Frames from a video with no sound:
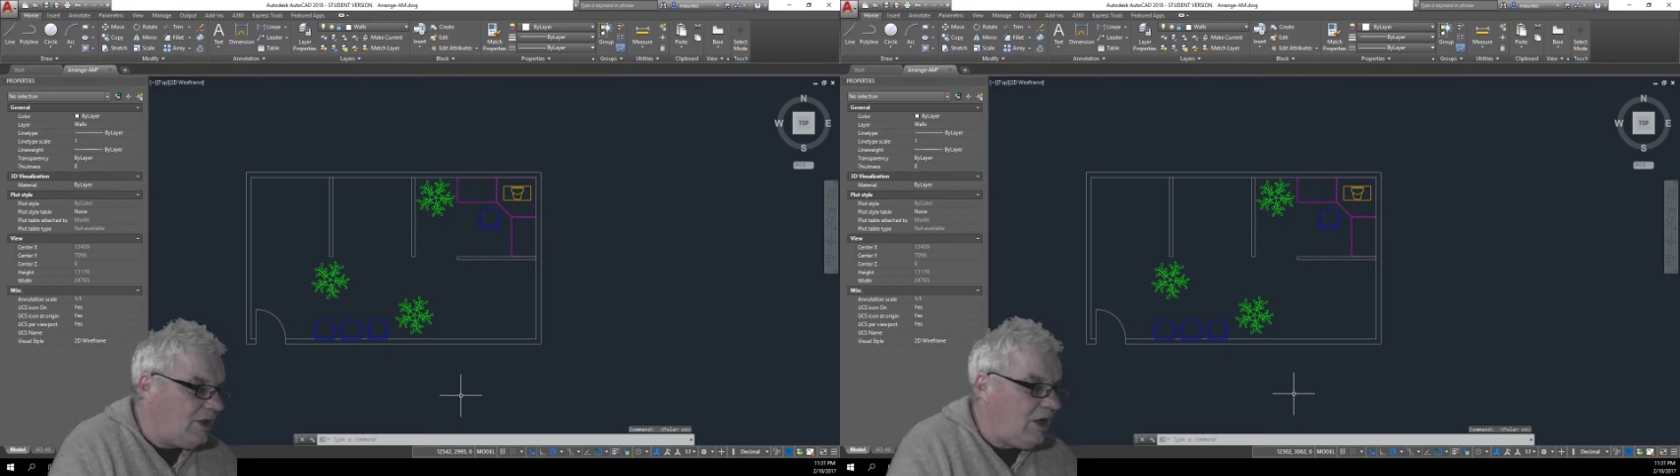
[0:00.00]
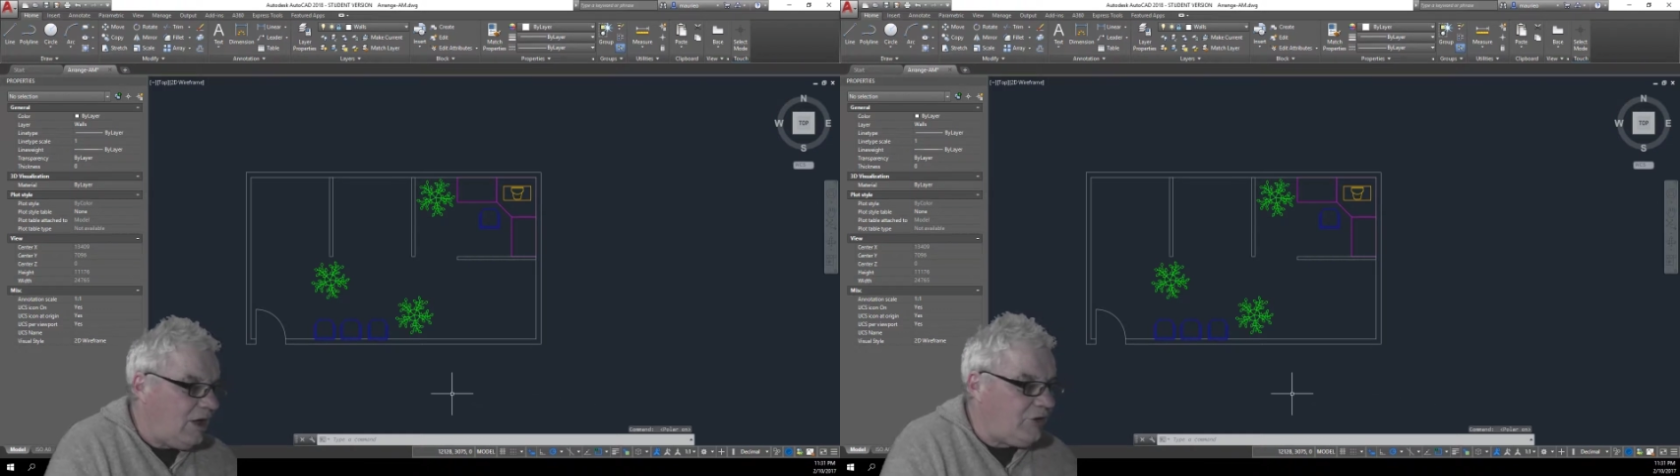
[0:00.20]

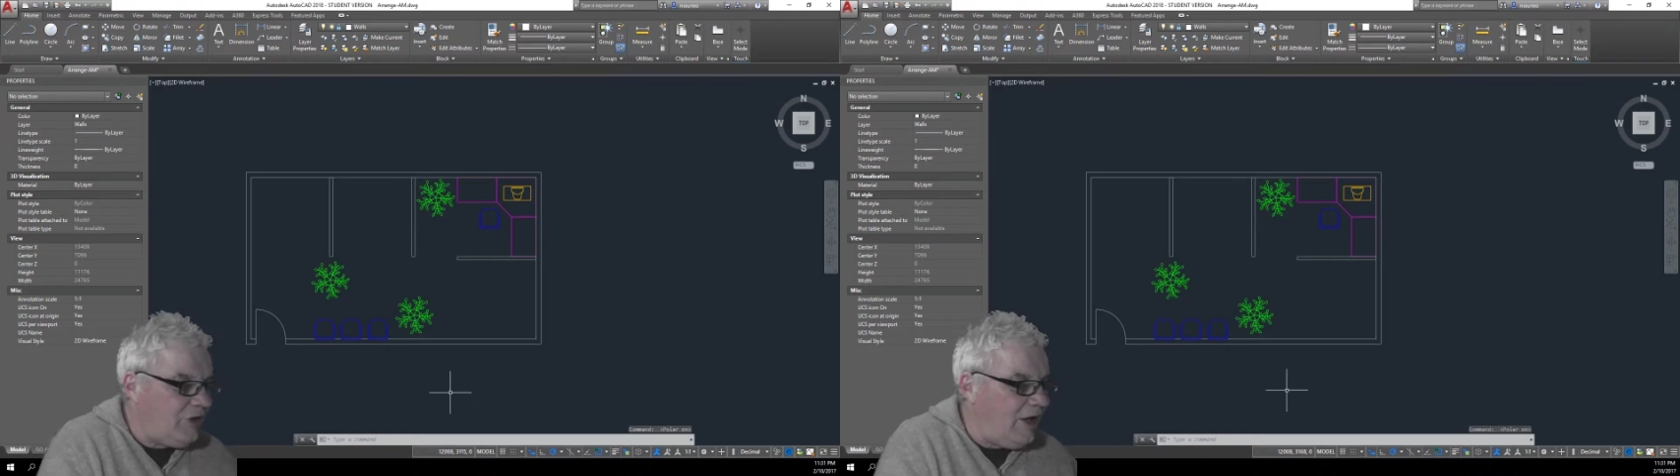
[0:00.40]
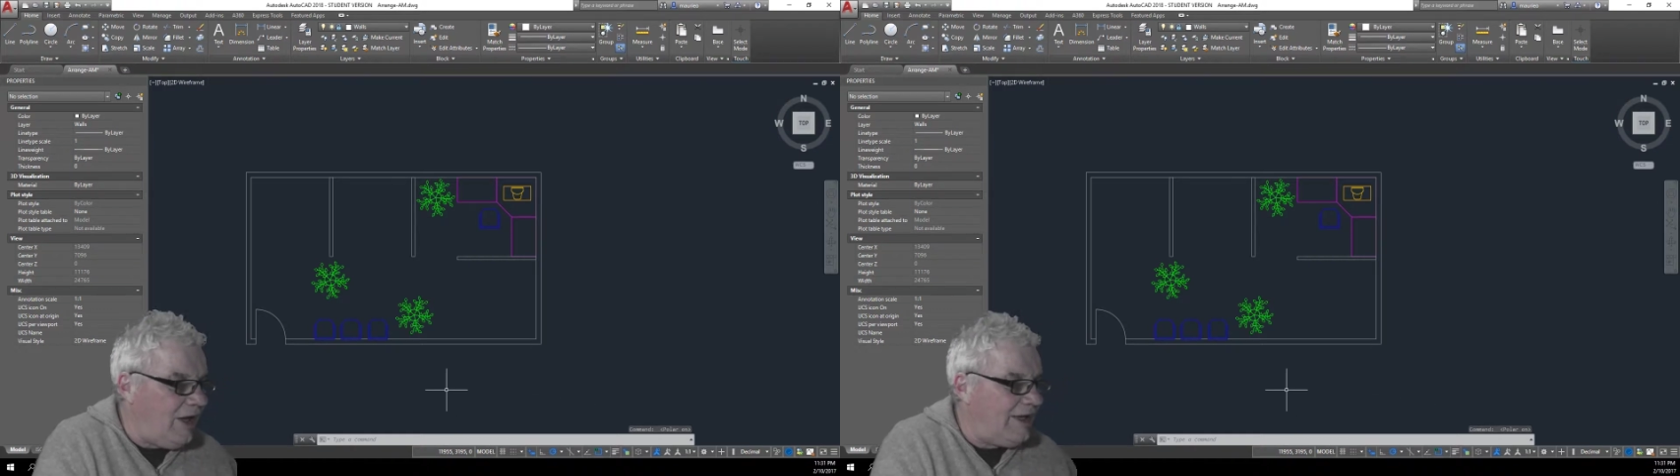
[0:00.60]

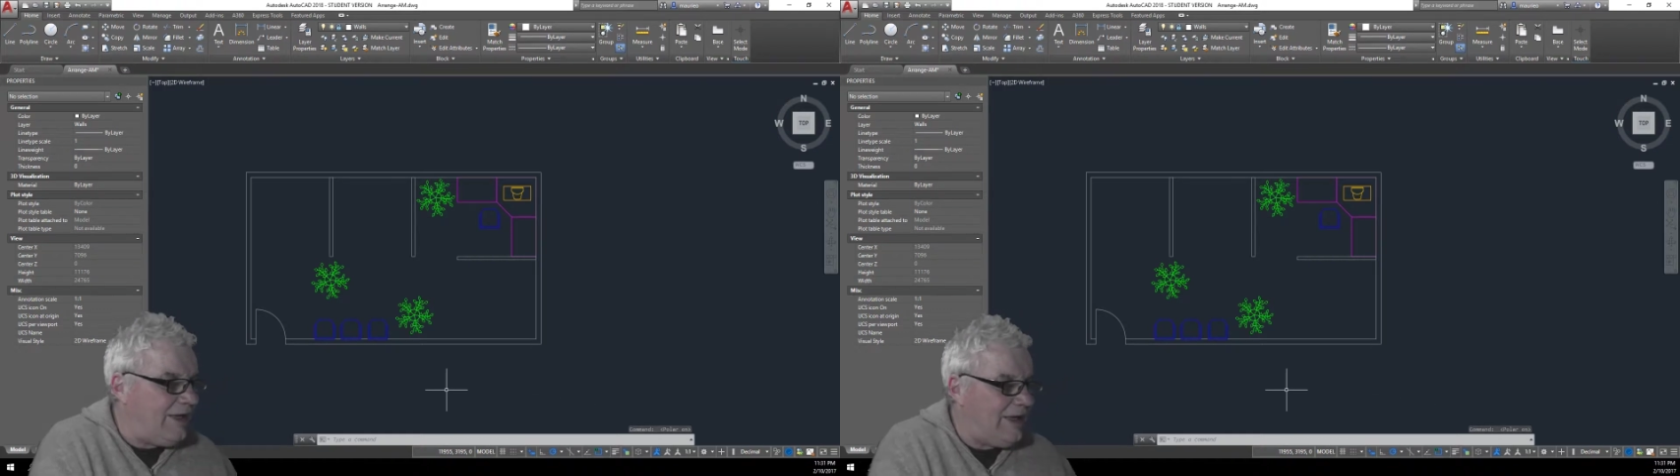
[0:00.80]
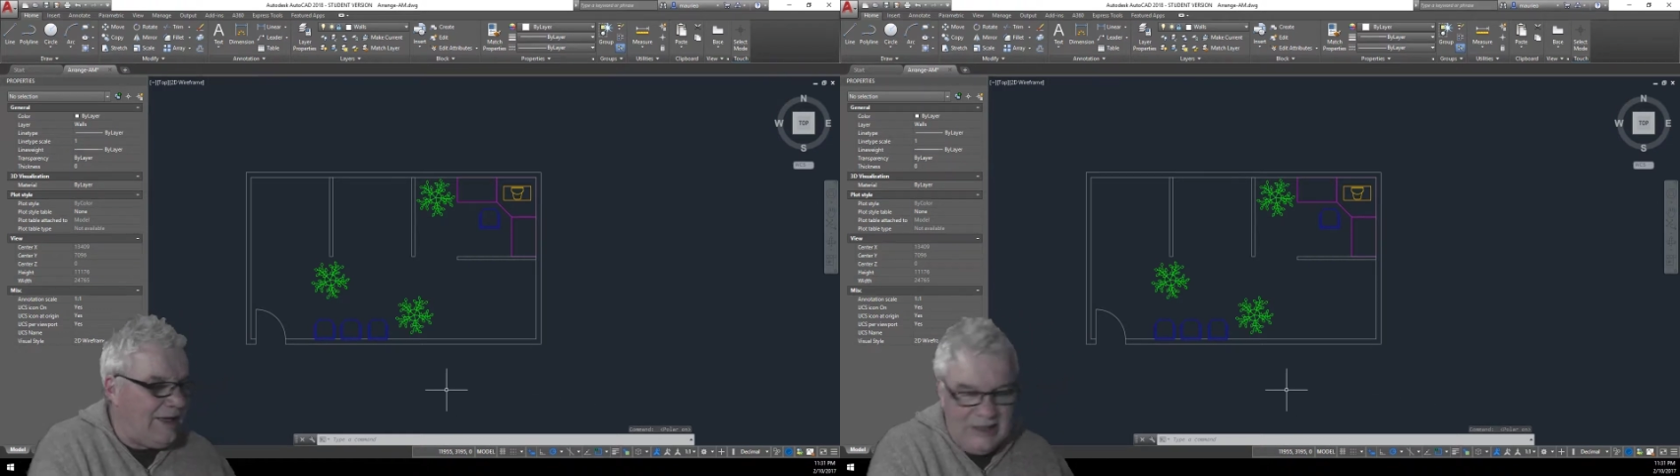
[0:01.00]

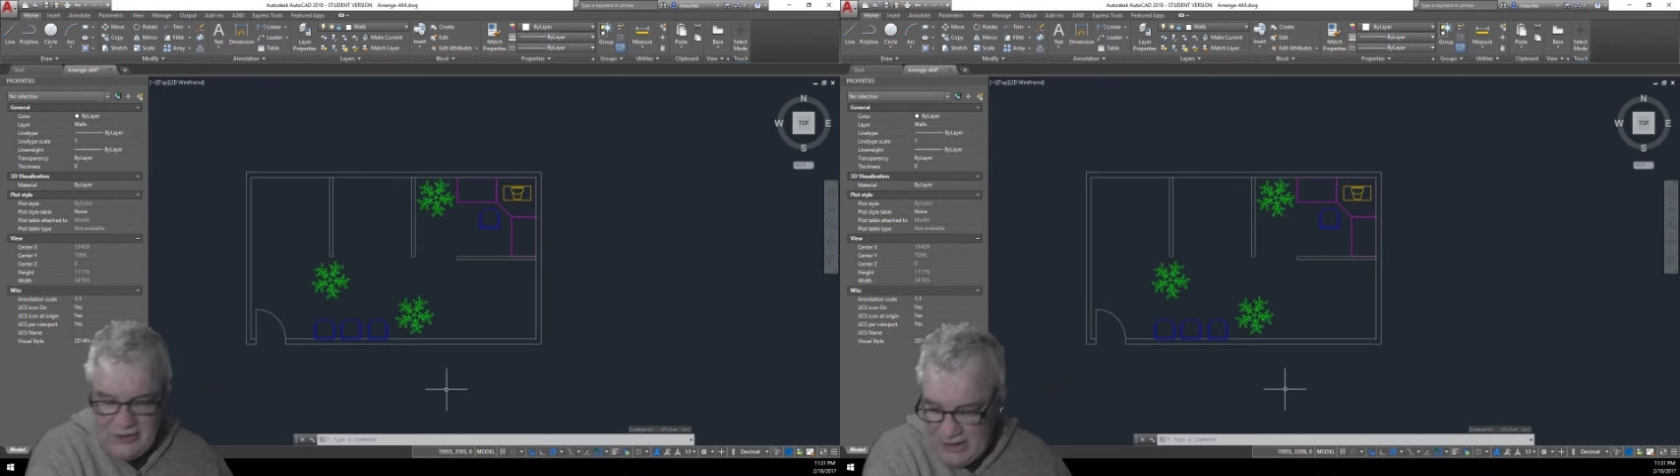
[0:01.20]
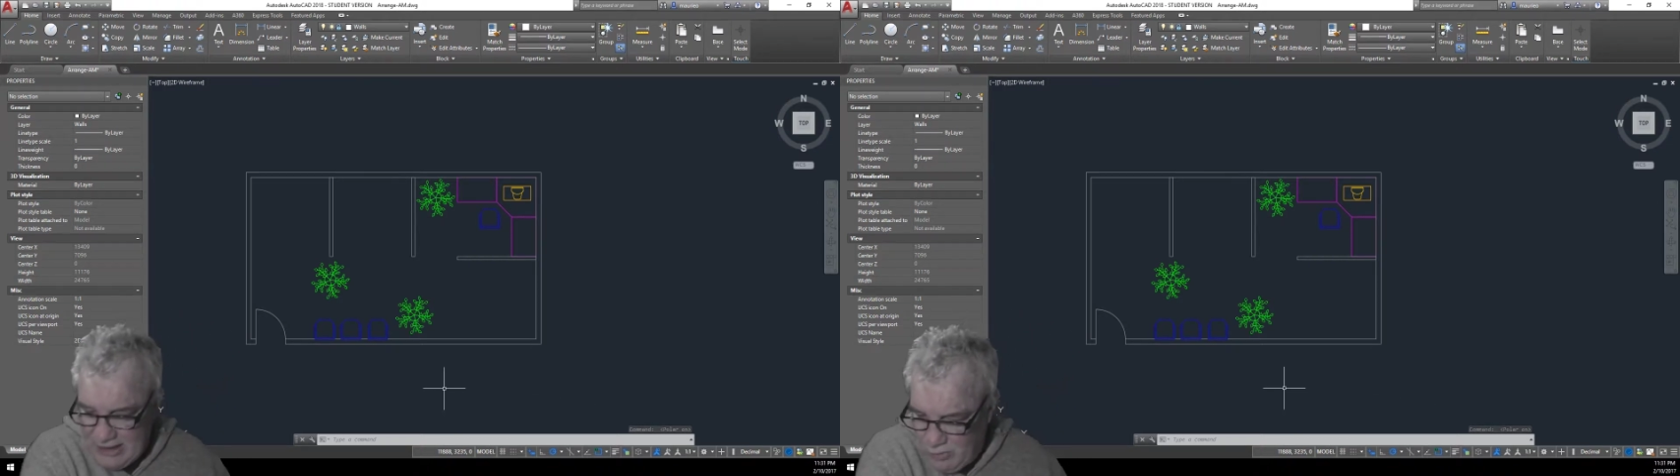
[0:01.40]
Okay, and
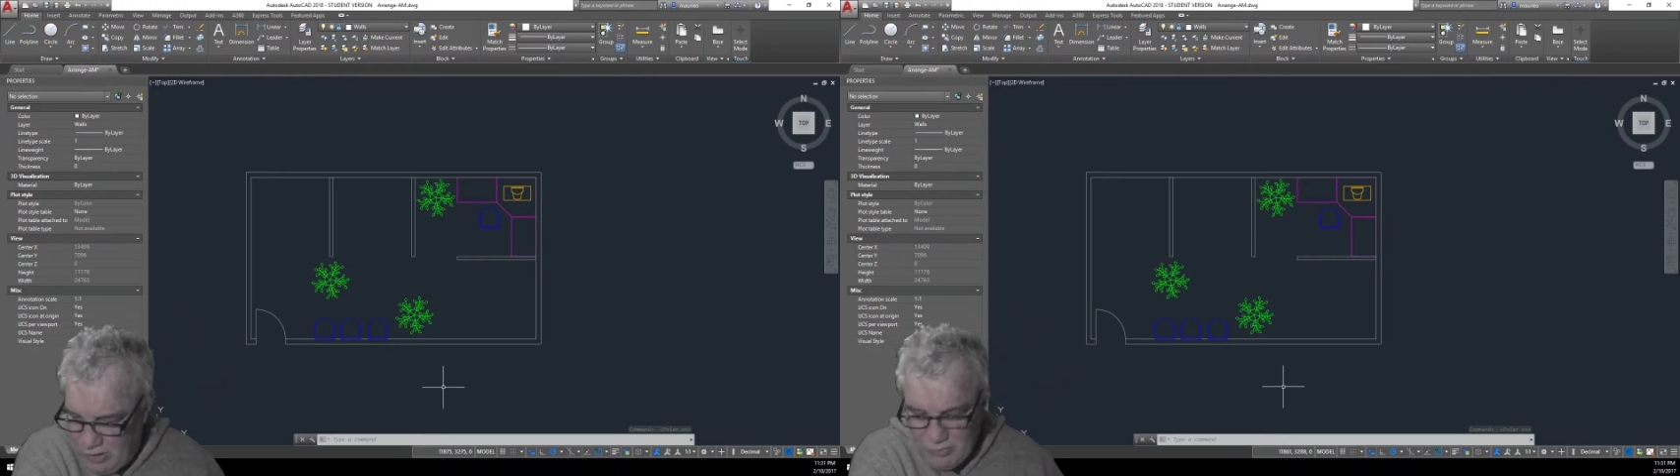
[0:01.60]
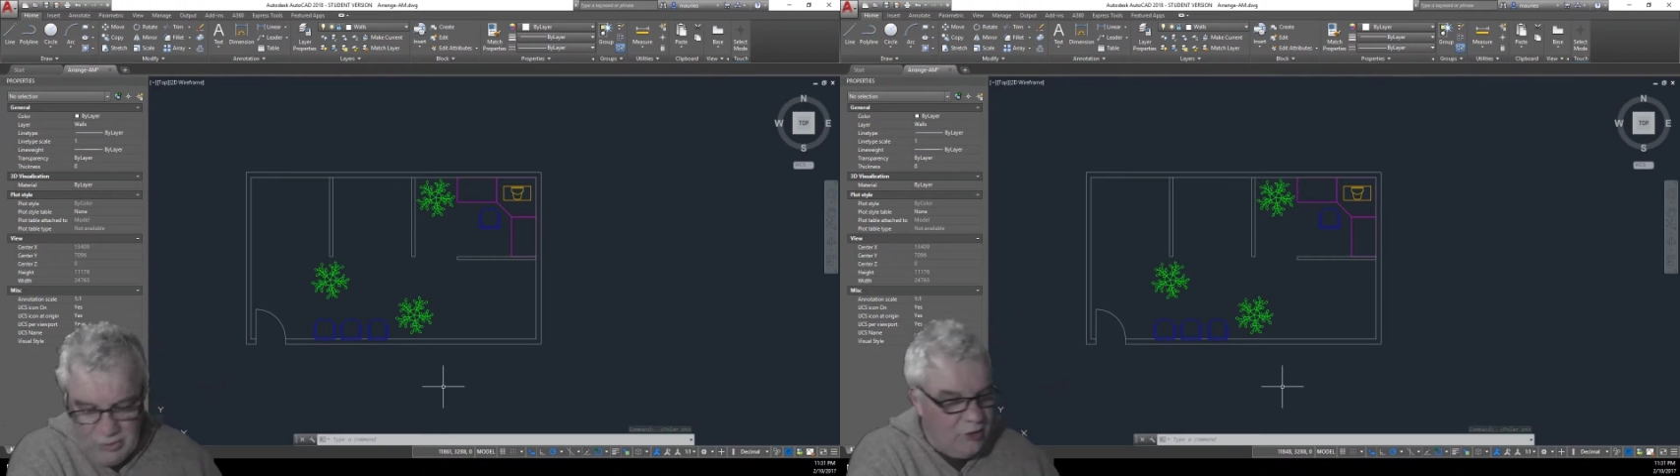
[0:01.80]

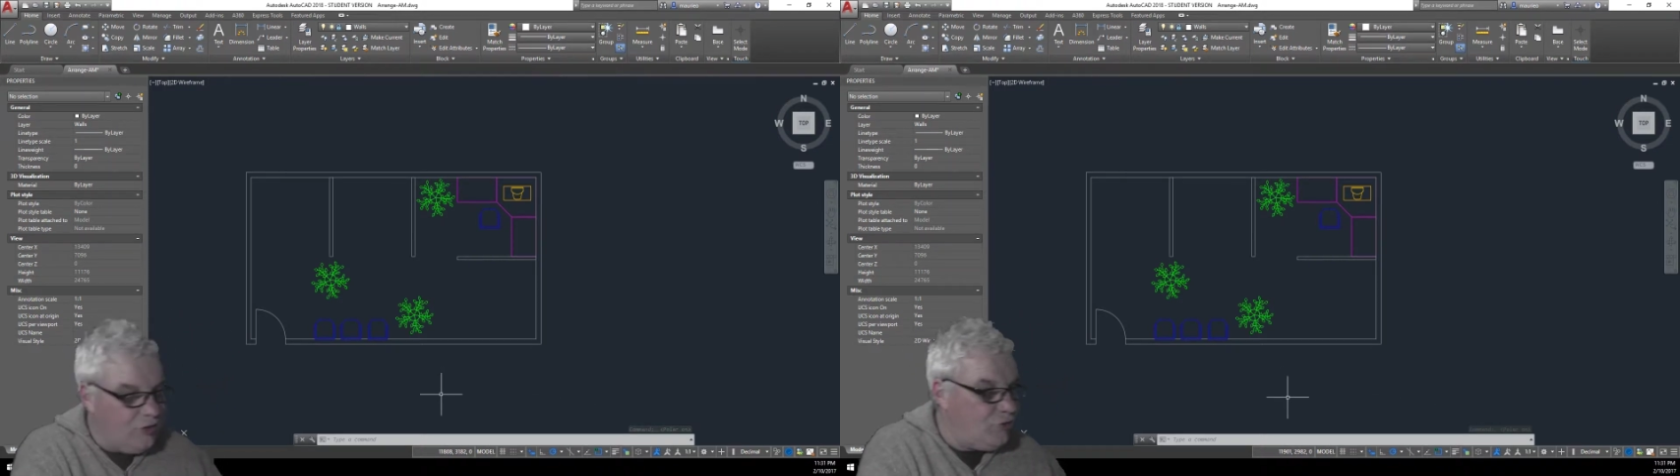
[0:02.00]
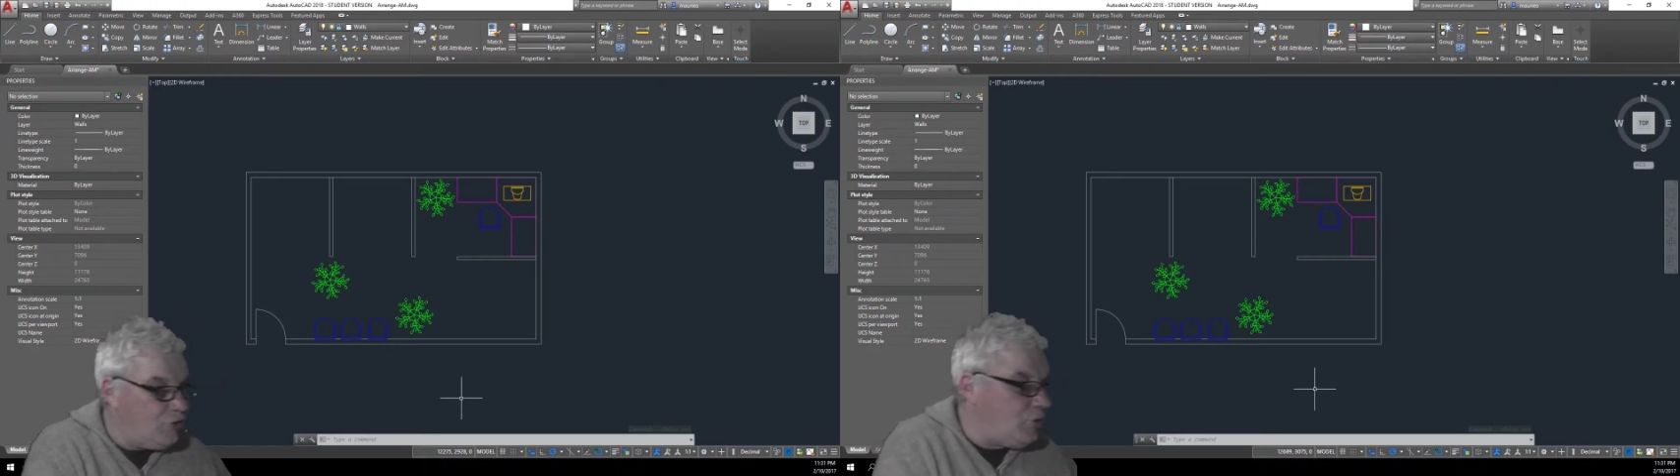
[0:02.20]
what we want to
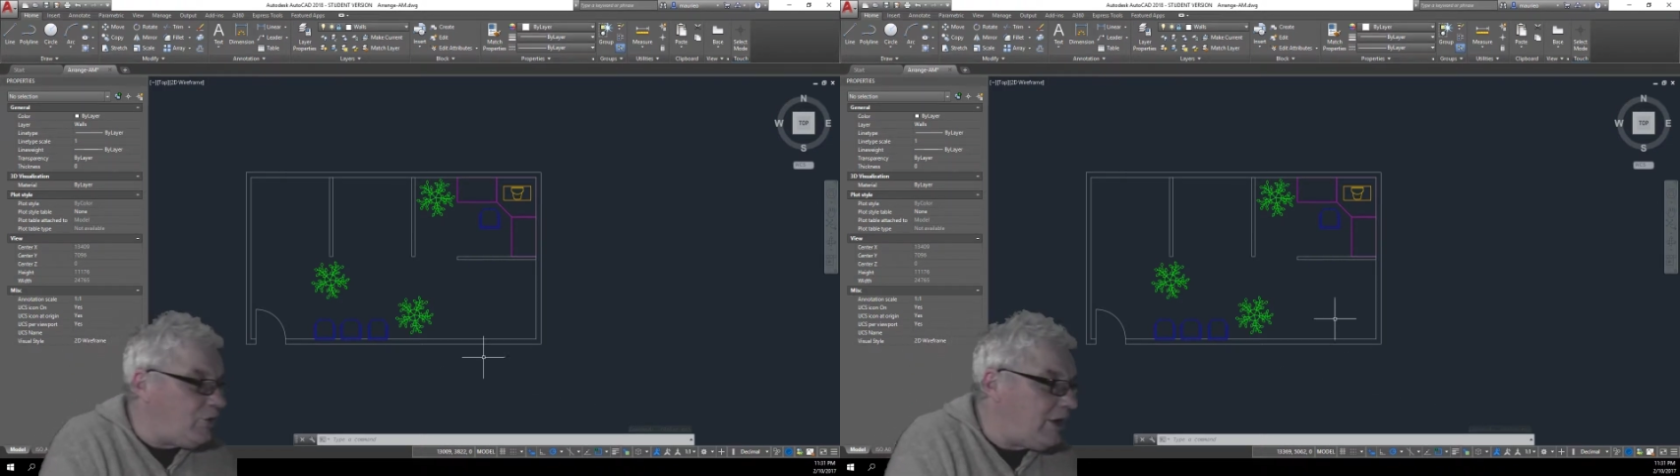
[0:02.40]
do then